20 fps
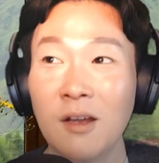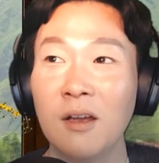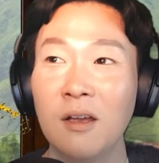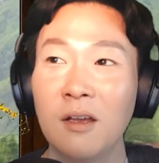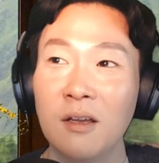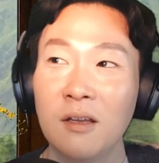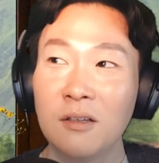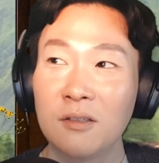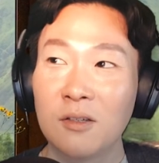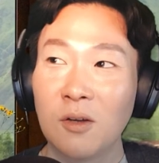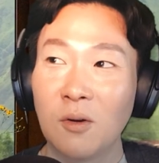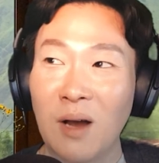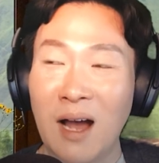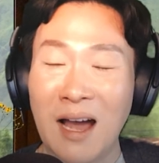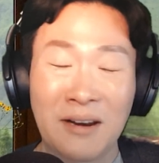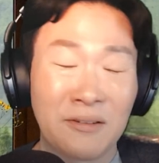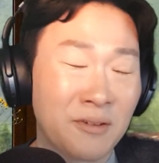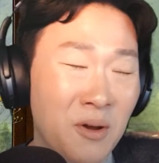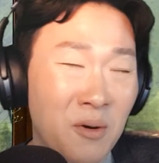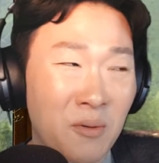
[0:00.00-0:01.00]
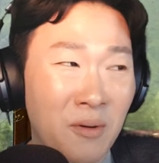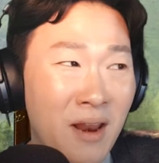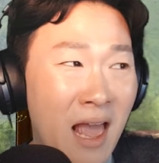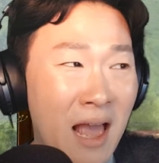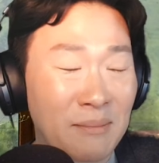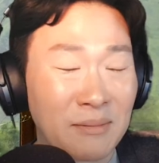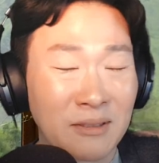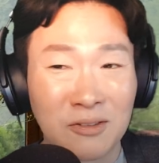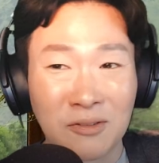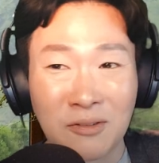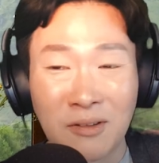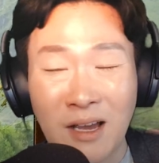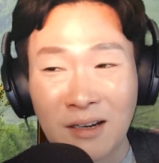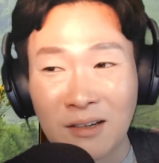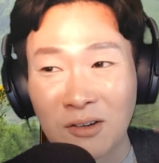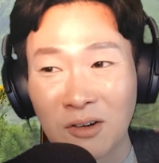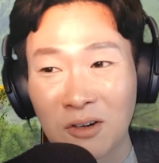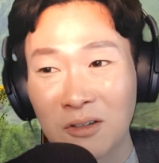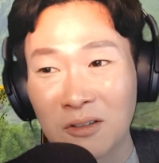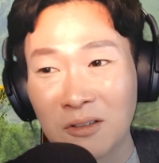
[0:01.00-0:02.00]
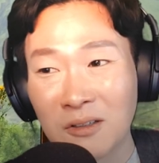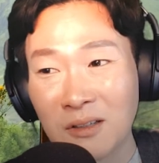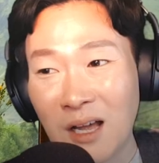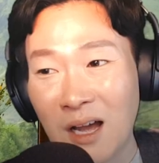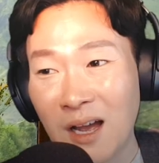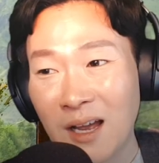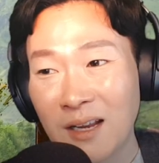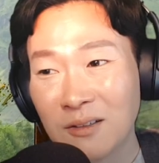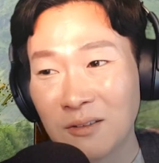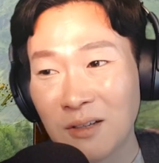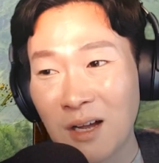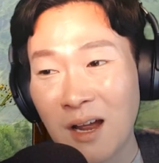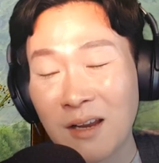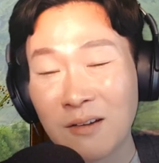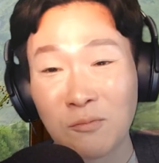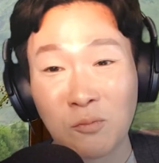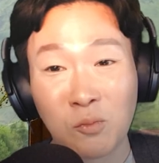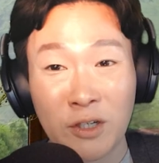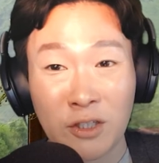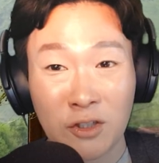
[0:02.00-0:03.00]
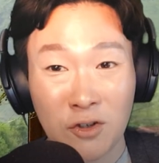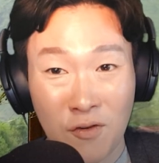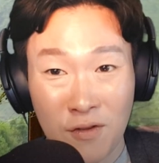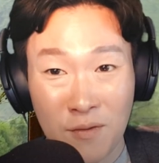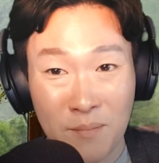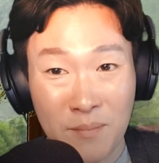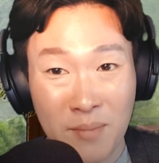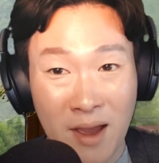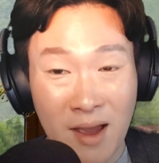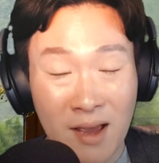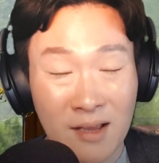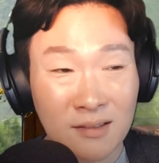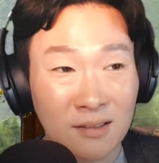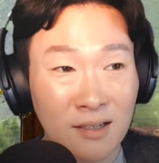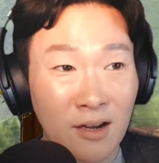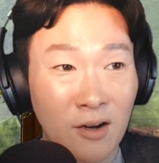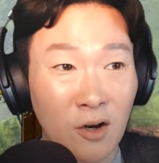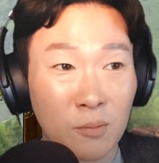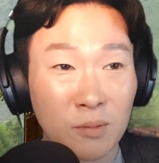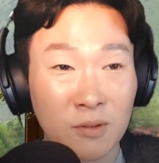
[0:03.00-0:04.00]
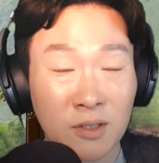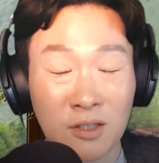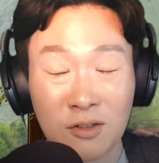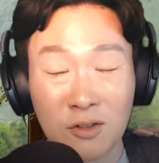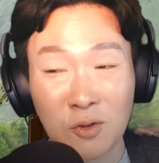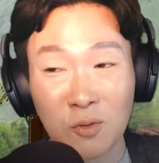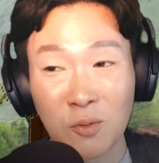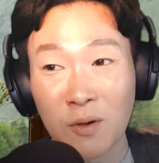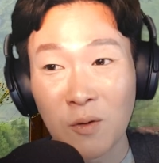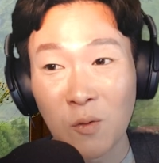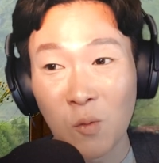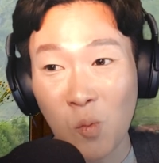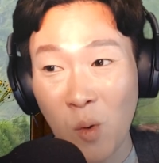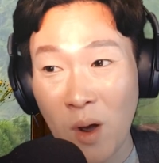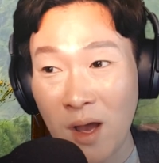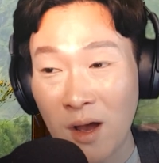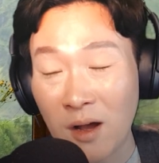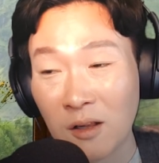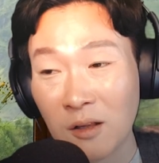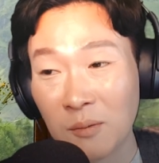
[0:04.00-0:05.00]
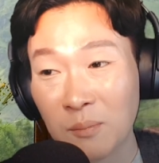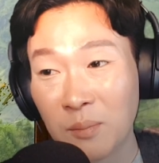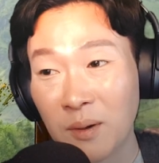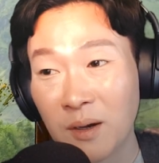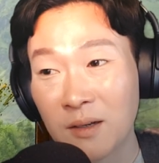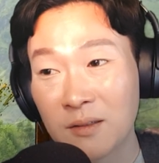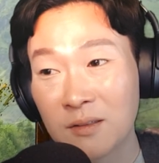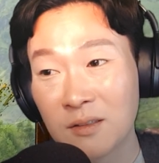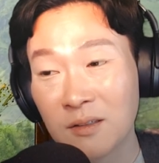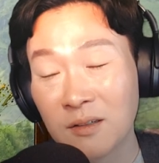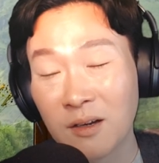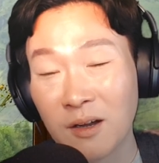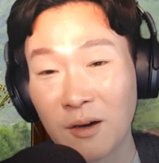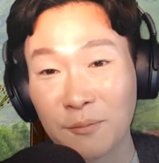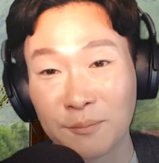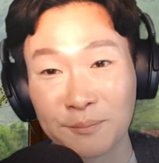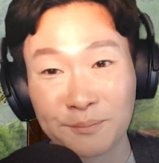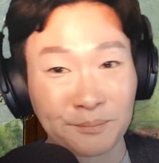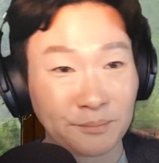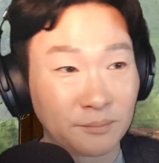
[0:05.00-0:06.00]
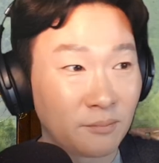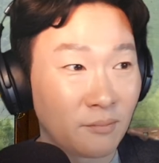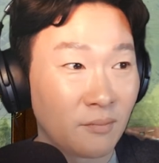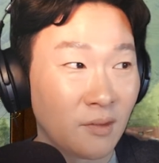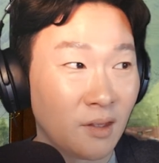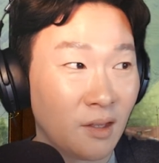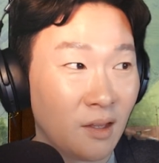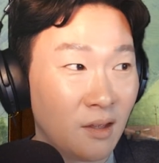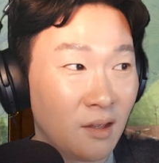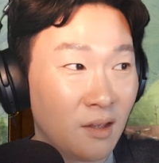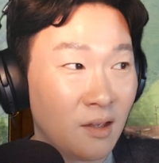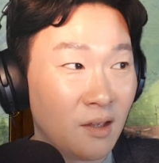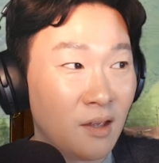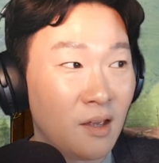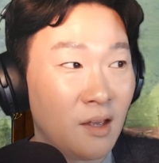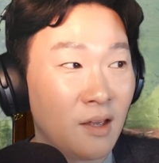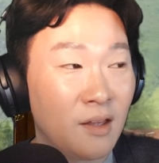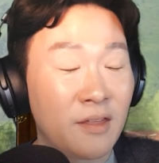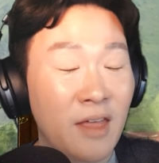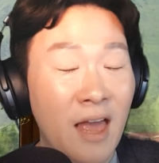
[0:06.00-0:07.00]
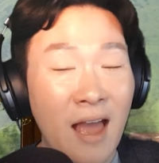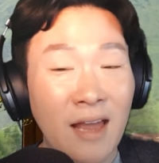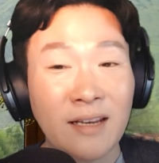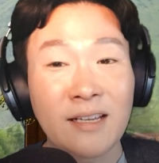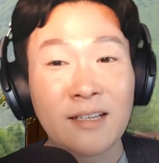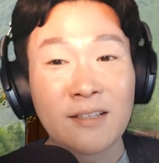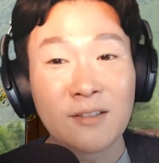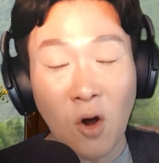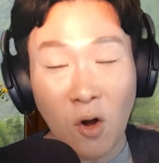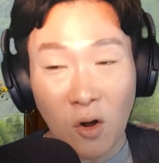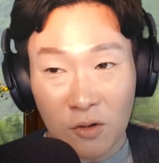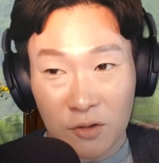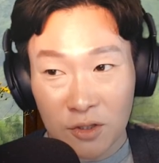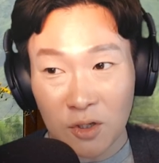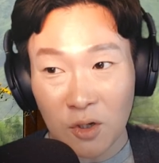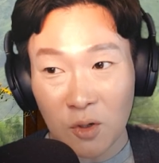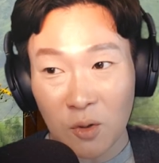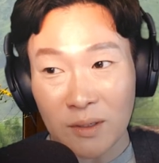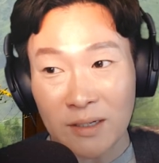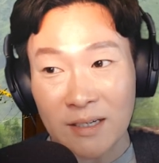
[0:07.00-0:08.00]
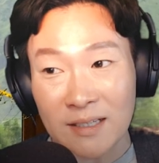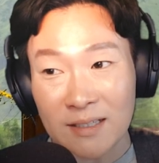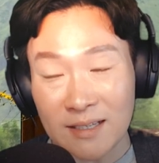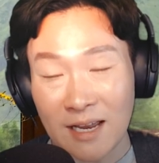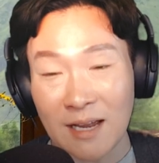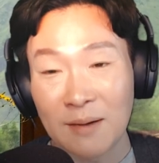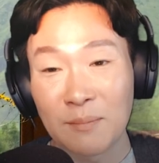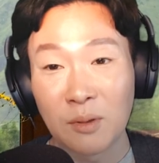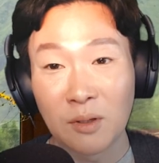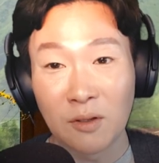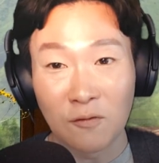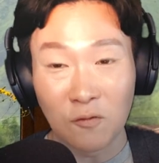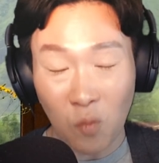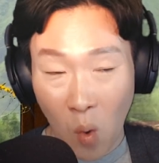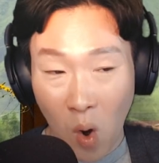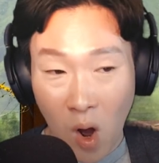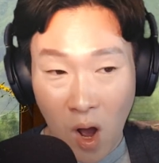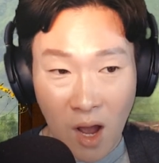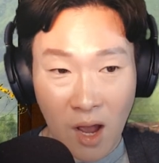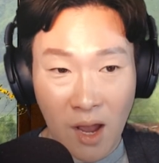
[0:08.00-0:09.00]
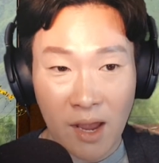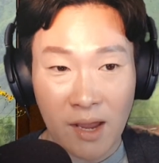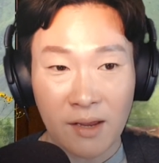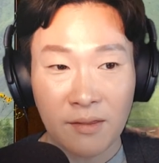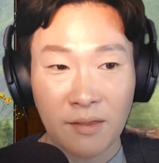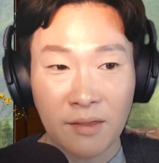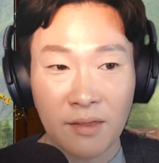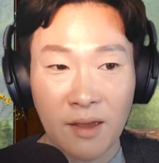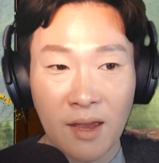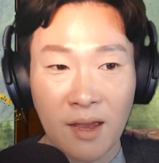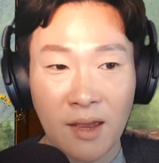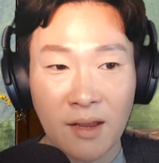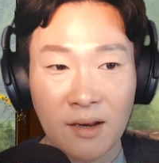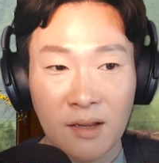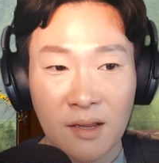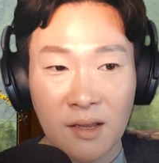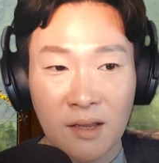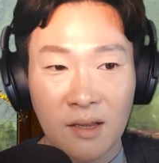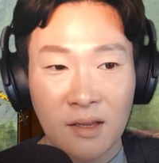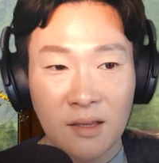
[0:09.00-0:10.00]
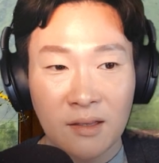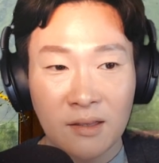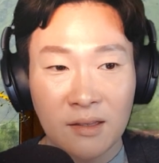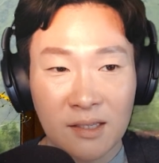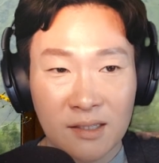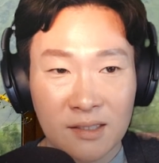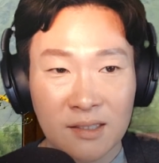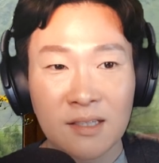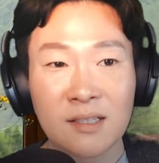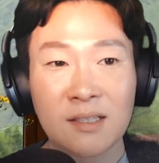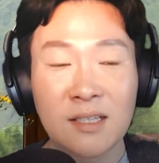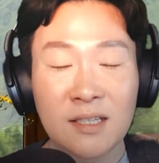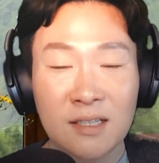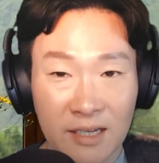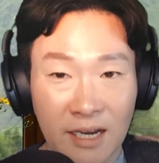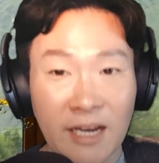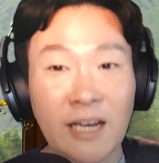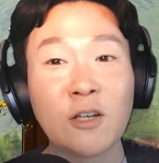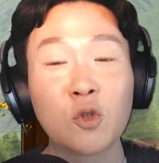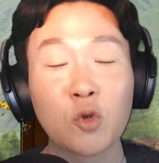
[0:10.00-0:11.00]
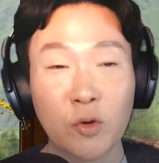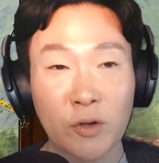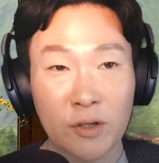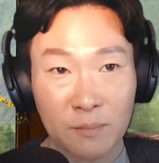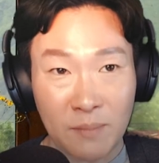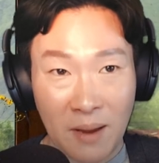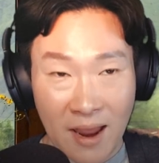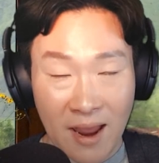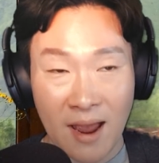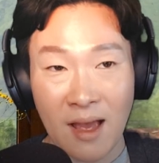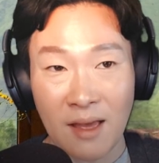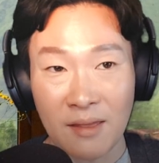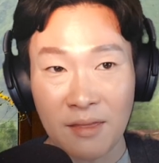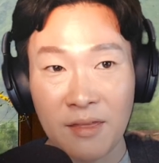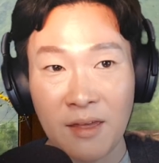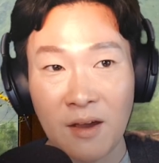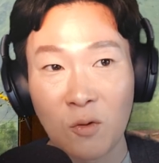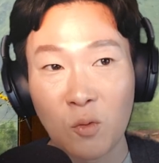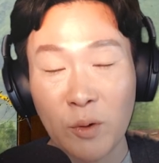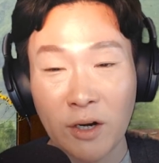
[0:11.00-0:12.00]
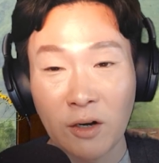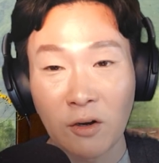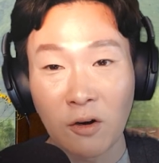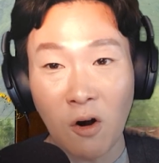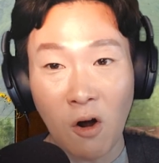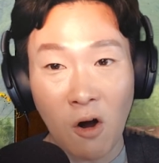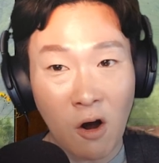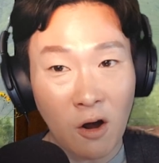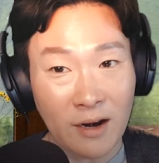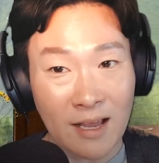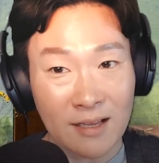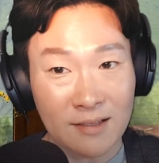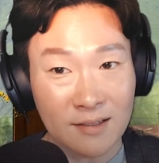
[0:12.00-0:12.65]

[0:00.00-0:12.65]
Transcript: So I don't know what happened to that girl. I wish her the best. I hope she's doing well, but you know, that is also an example of why that this is the dangerous path that we are on as a